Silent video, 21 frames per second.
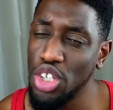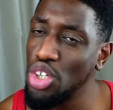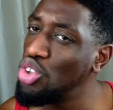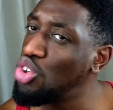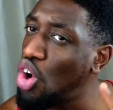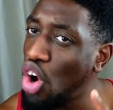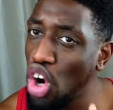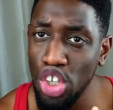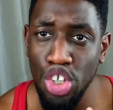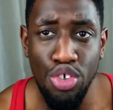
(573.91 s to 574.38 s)
You're
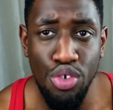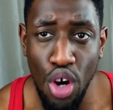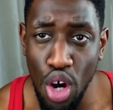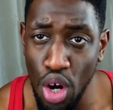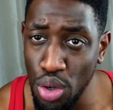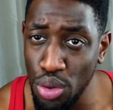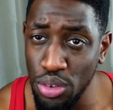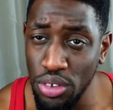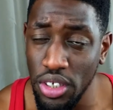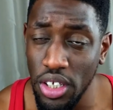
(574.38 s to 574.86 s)
not on your
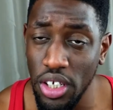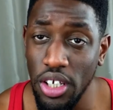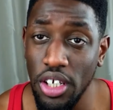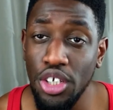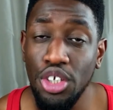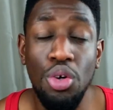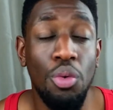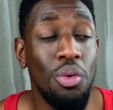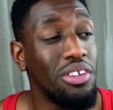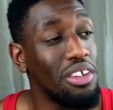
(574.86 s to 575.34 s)
own.
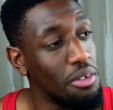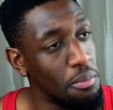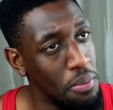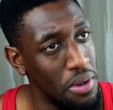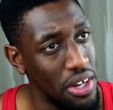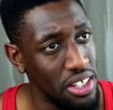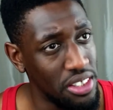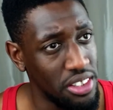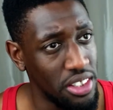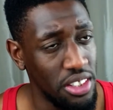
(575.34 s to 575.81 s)
You're with the other
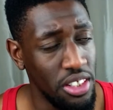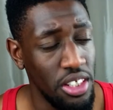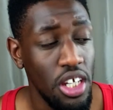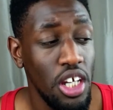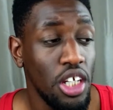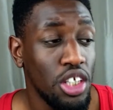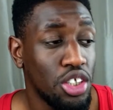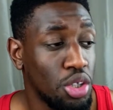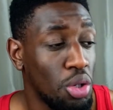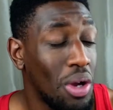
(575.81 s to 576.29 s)
person.
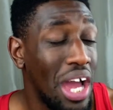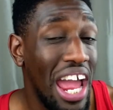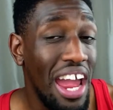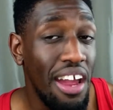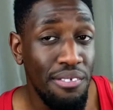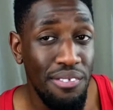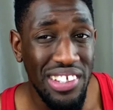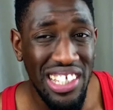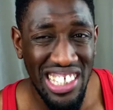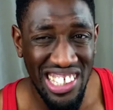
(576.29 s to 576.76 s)
So
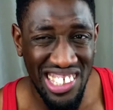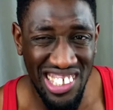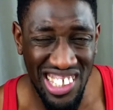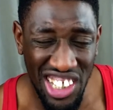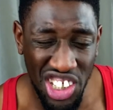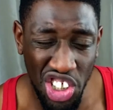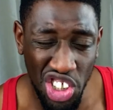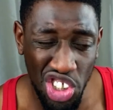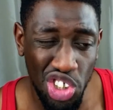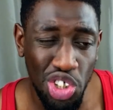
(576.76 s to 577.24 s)
every
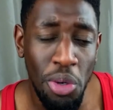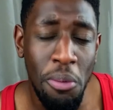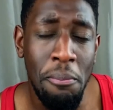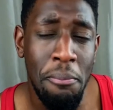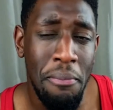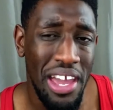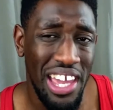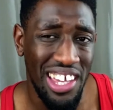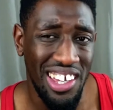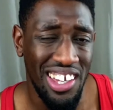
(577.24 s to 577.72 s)
decision you
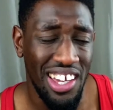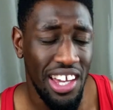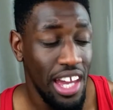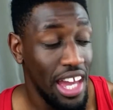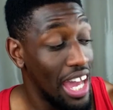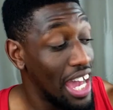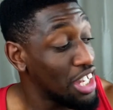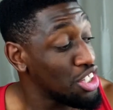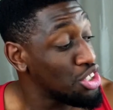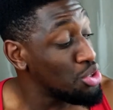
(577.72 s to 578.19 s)
make,
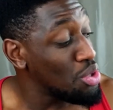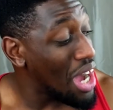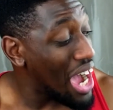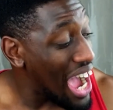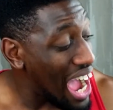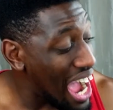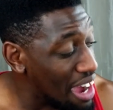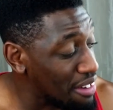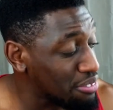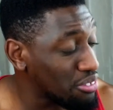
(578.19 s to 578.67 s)
you
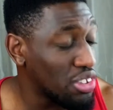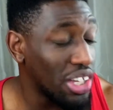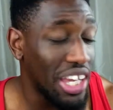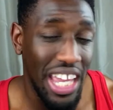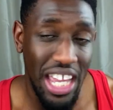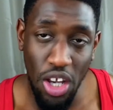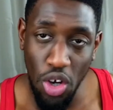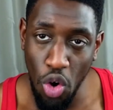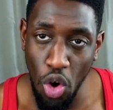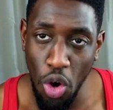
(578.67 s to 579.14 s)
have
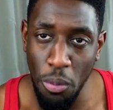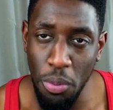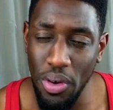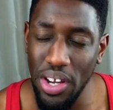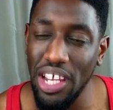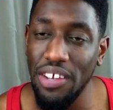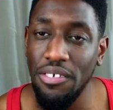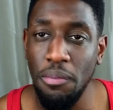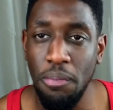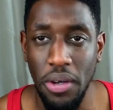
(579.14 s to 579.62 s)
to
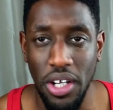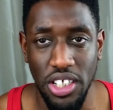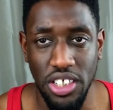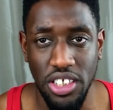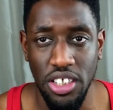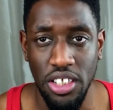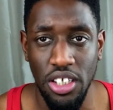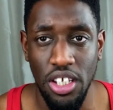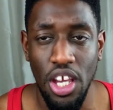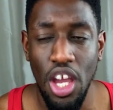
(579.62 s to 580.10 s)
incorporate the other
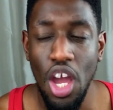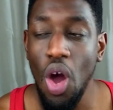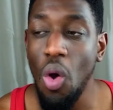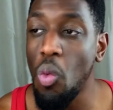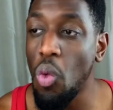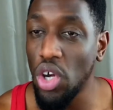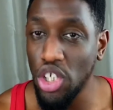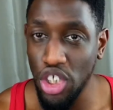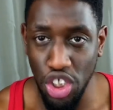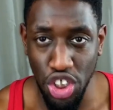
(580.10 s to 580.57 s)
person.
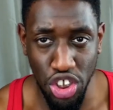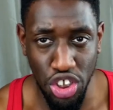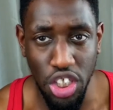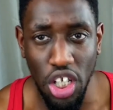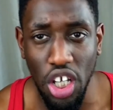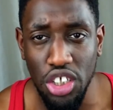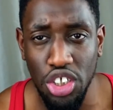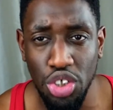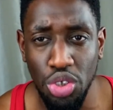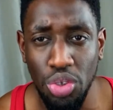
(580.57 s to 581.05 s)
Once you
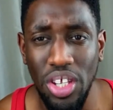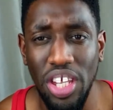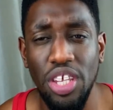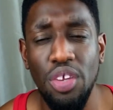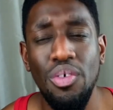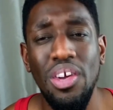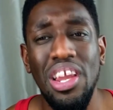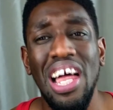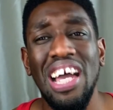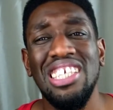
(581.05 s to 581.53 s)
start to do that,
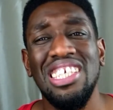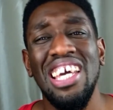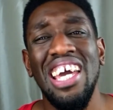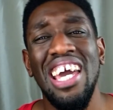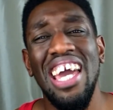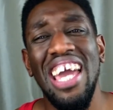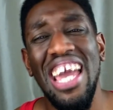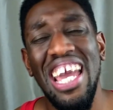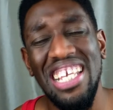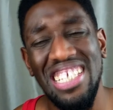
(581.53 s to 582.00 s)
you realize
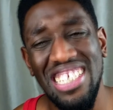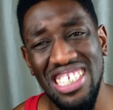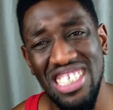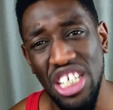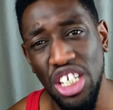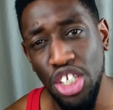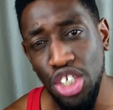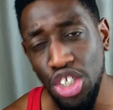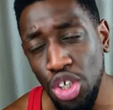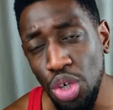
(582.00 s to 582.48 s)
it
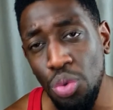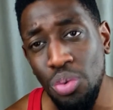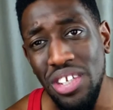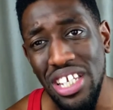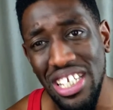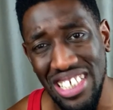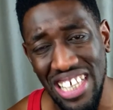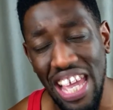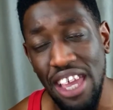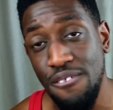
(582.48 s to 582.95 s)
is a
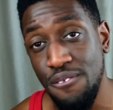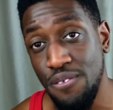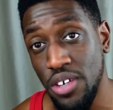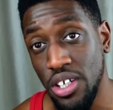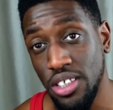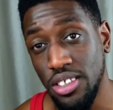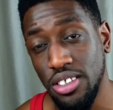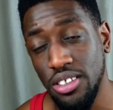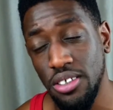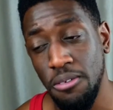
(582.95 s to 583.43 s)
unit
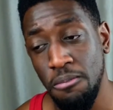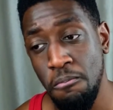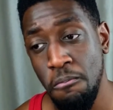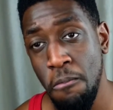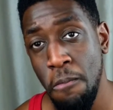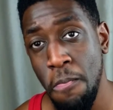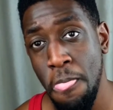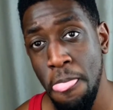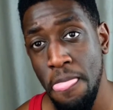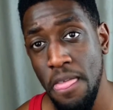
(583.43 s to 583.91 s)
effort.
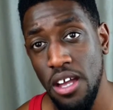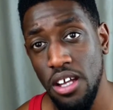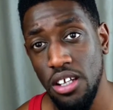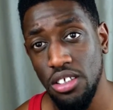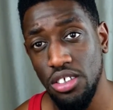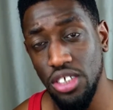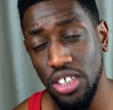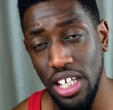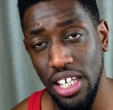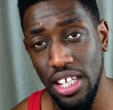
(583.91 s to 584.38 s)

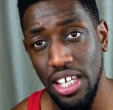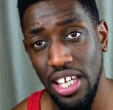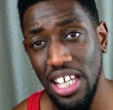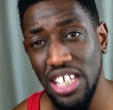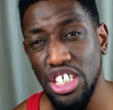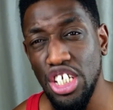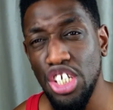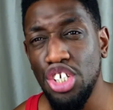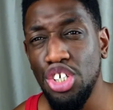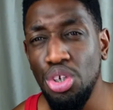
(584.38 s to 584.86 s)
Do you get it?
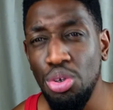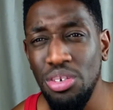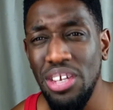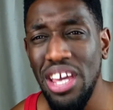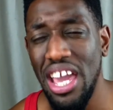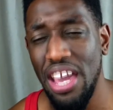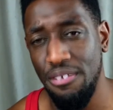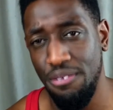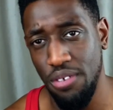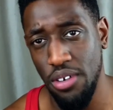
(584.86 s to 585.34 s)
It's a
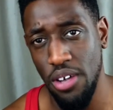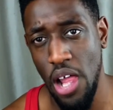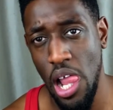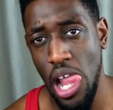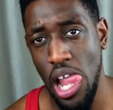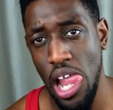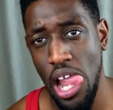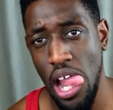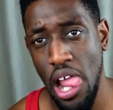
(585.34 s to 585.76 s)
unit effort.